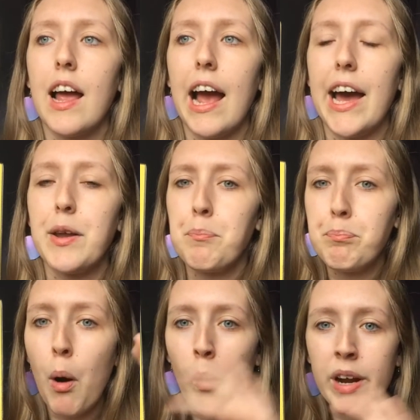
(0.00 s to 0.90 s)
and at
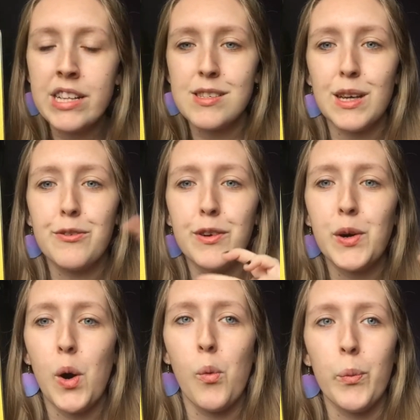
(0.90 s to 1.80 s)
points I
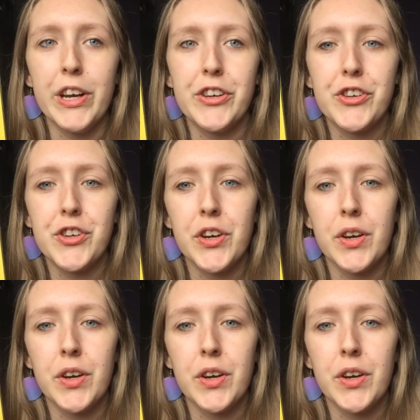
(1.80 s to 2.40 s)
forgot which